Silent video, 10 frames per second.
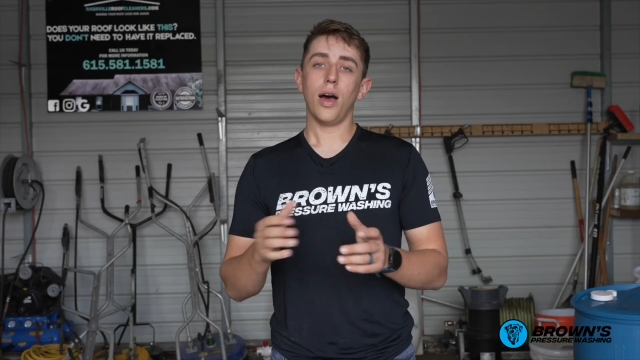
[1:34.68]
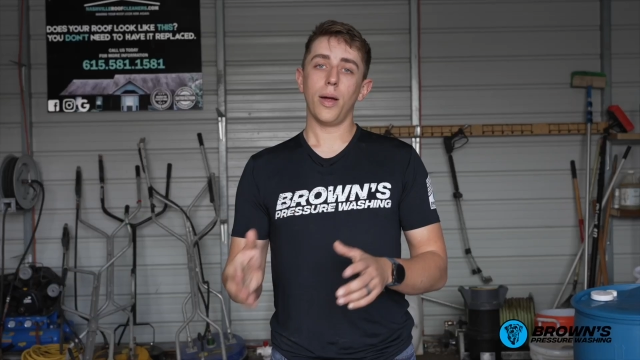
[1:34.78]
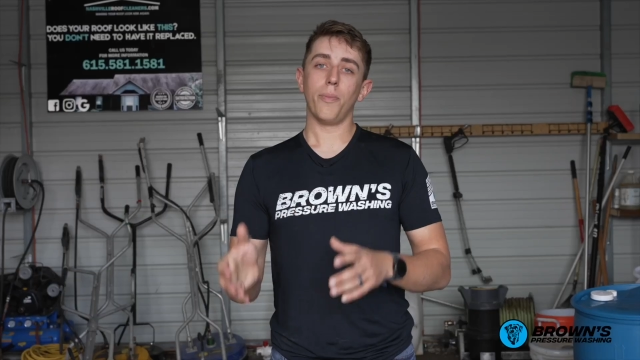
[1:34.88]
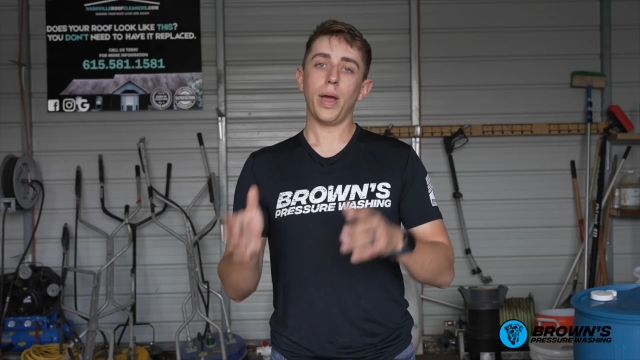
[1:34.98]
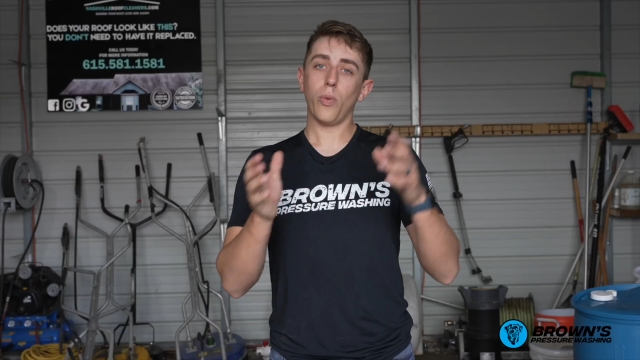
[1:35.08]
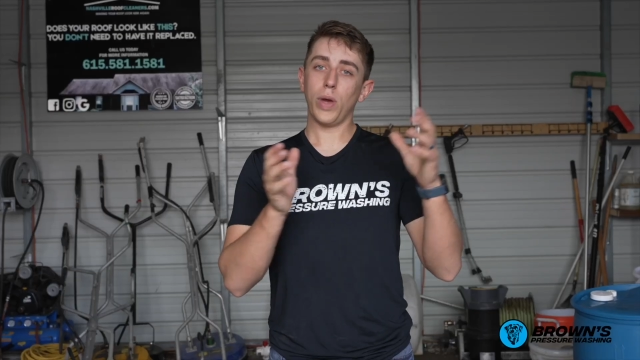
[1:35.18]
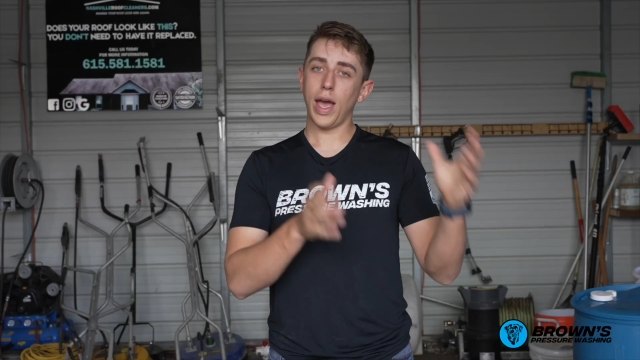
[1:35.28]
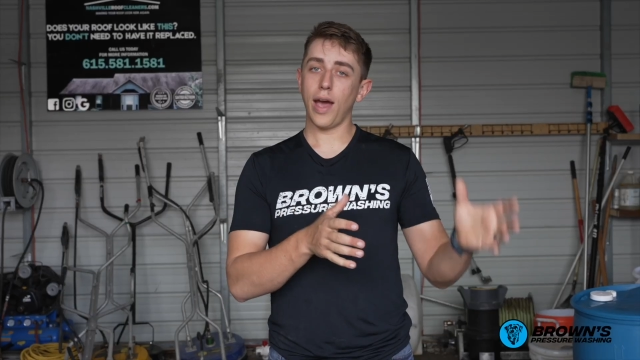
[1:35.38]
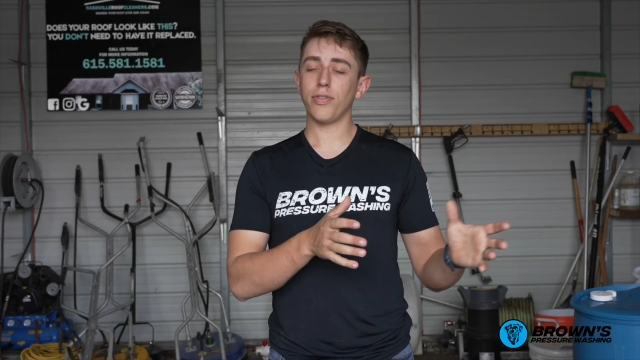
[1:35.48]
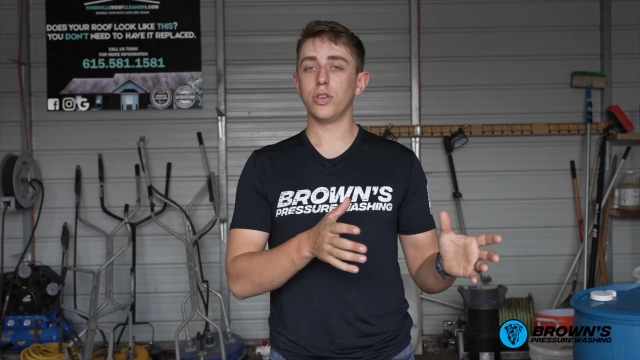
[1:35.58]
and we
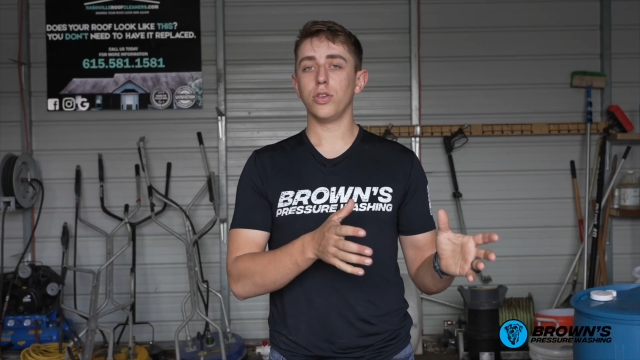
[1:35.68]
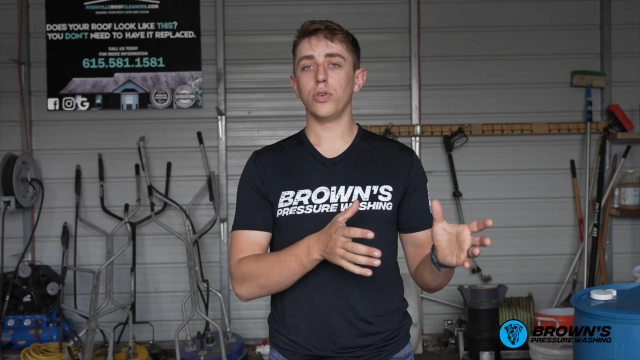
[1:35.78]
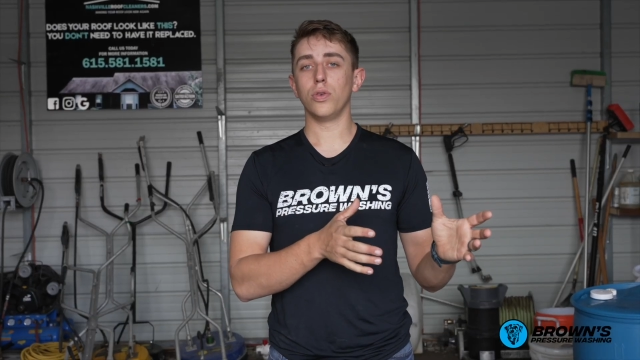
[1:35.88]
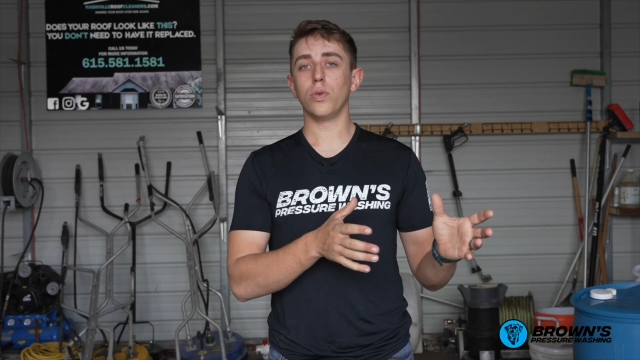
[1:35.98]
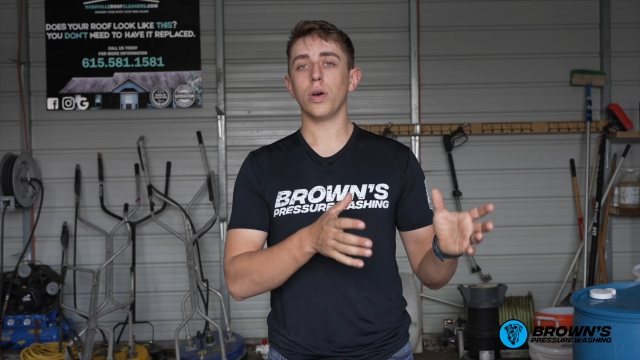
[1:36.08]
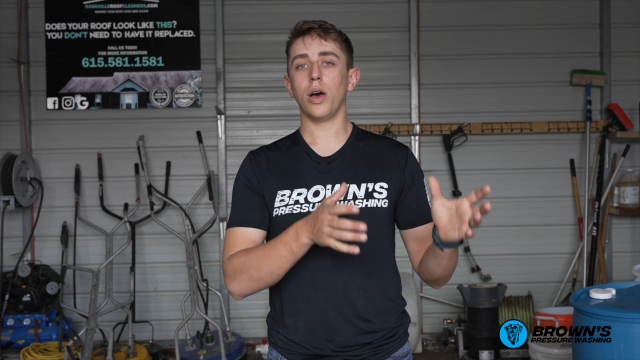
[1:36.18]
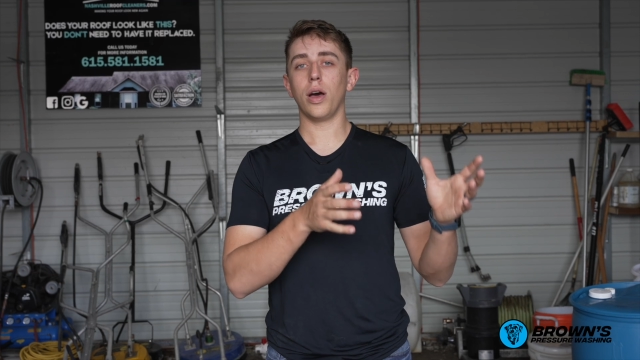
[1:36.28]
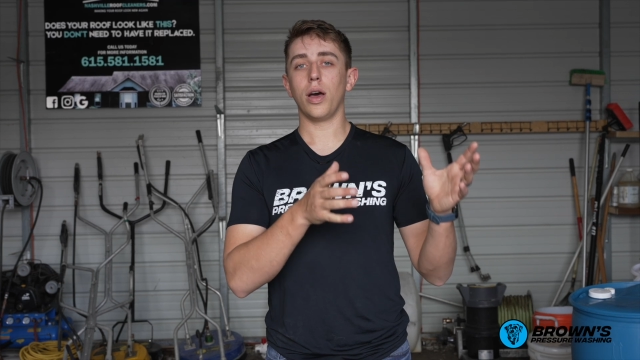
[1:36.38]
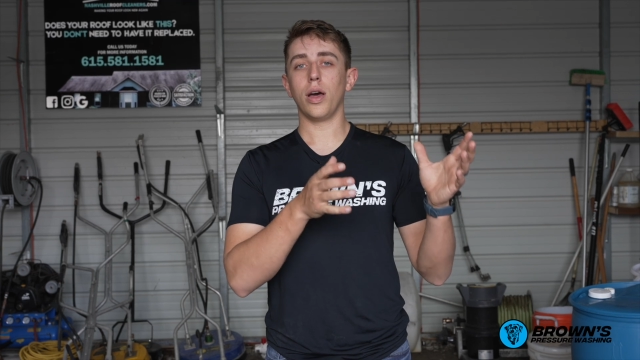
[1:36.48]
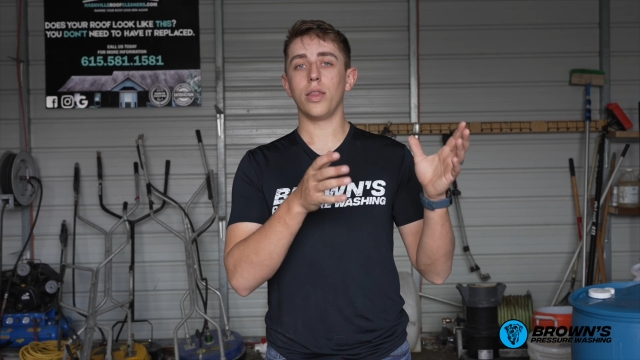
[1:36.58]
have to do
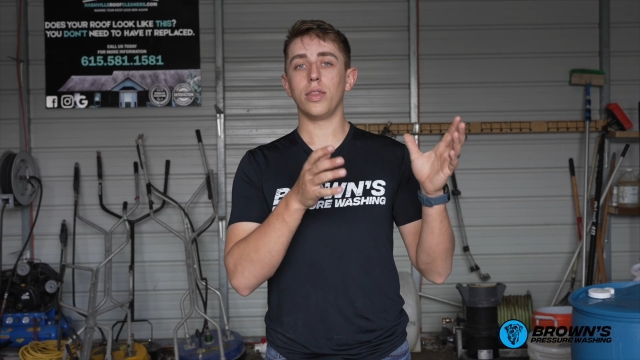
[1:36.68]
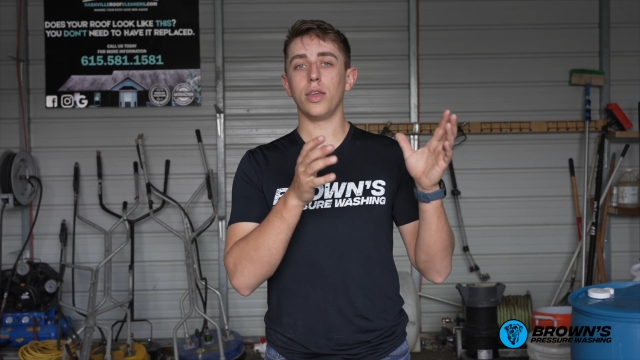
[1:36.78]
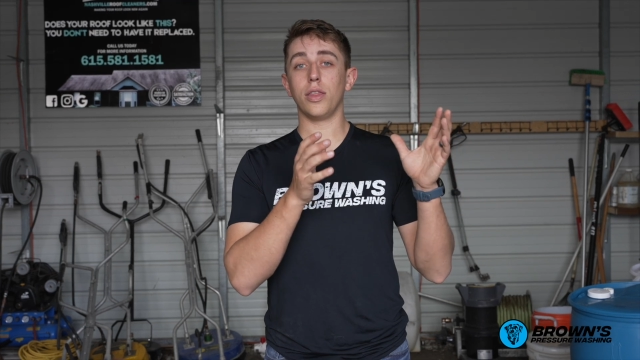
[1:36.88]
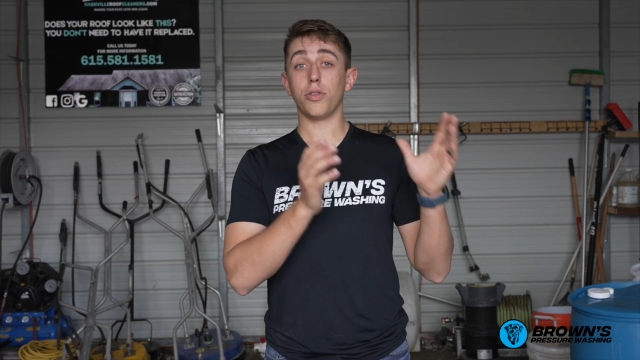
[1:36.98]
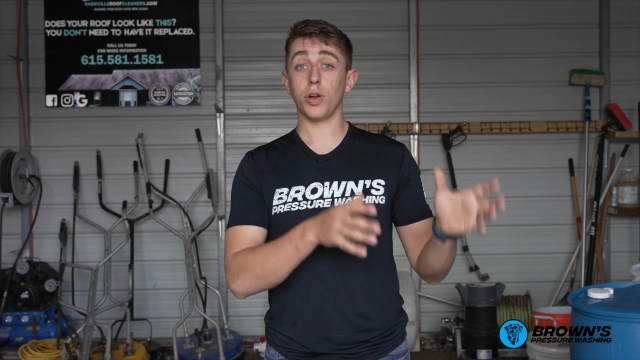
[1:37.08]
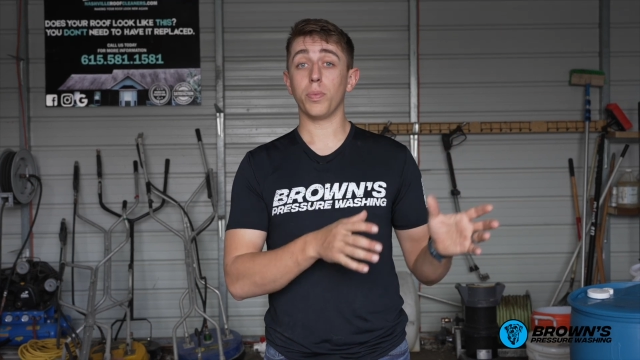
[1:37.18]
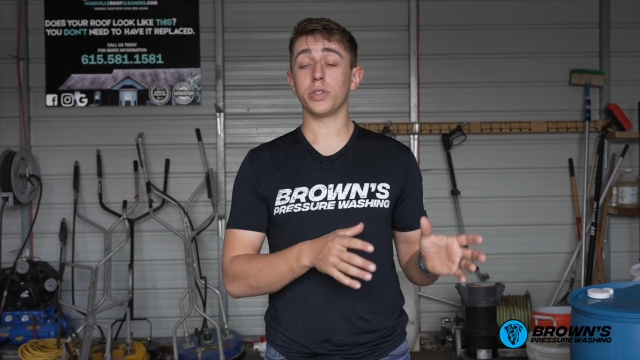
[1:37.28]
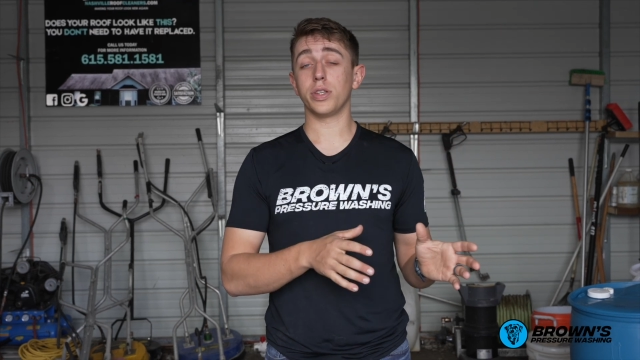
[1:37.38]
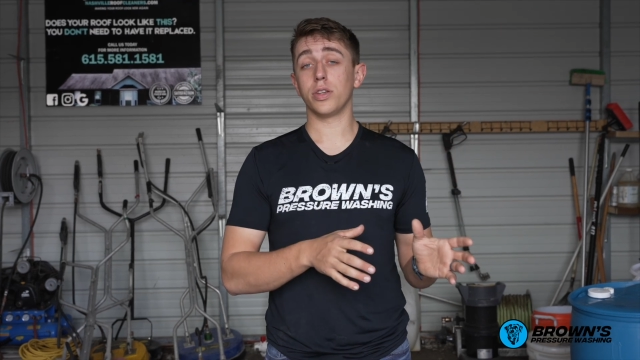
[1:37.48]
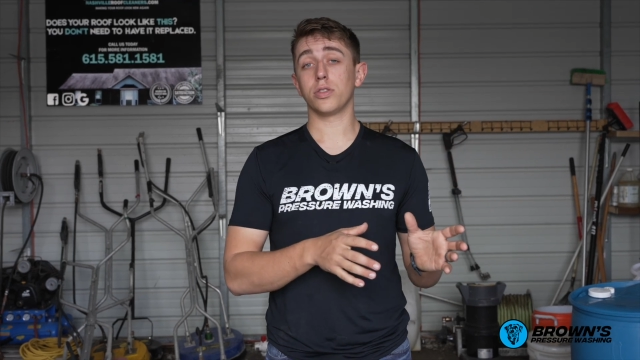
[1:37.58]
the
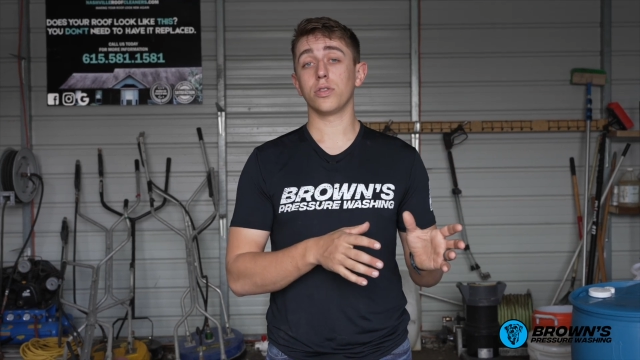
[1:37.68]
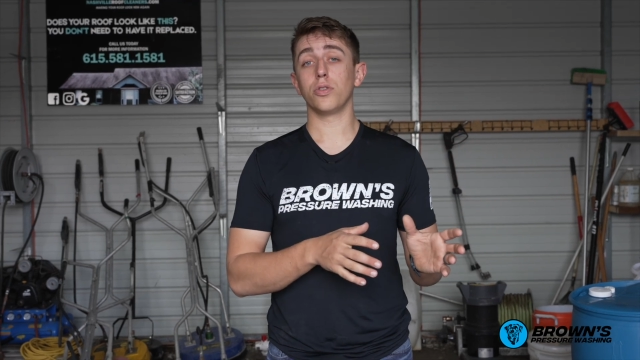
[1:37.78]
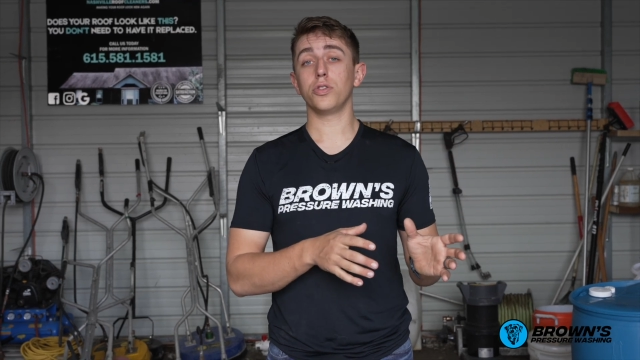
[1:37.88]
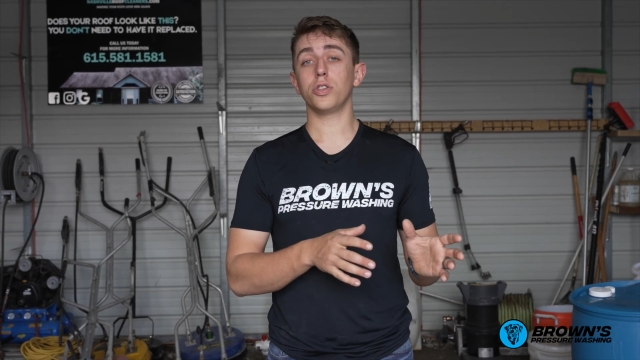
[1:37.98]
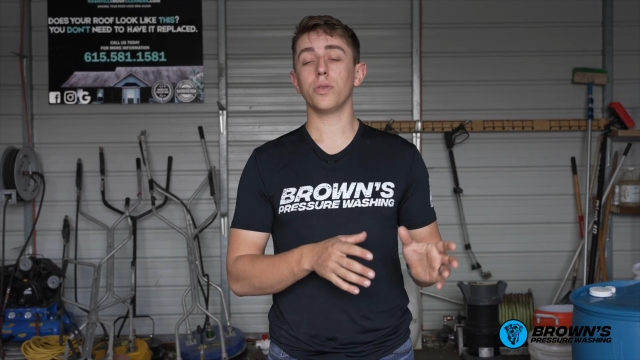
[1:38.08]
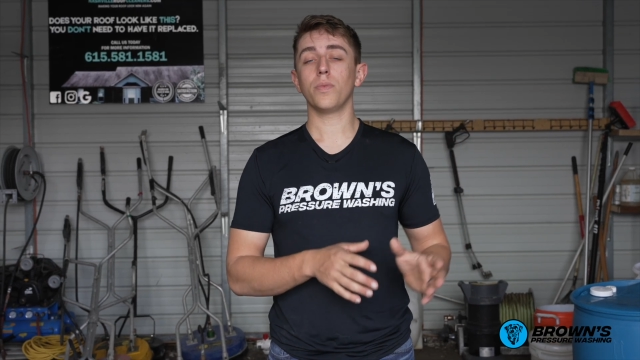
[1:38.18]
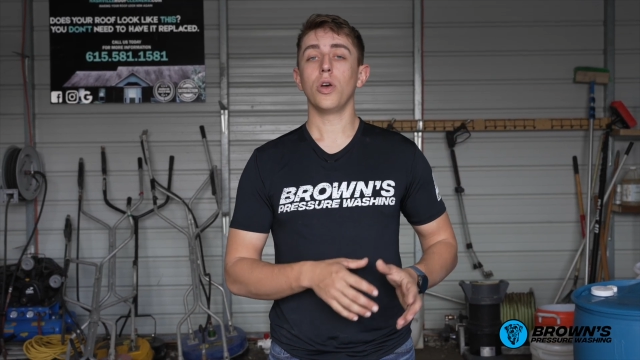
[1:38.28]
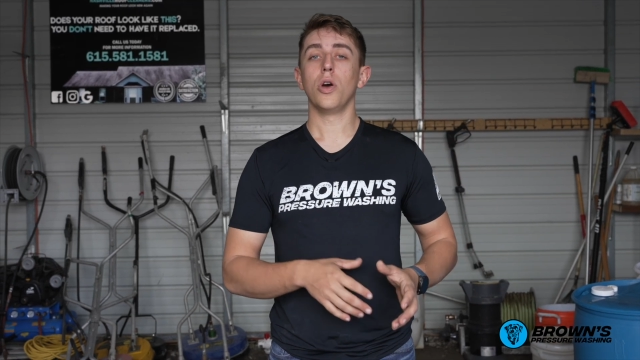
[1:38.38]
3% solution,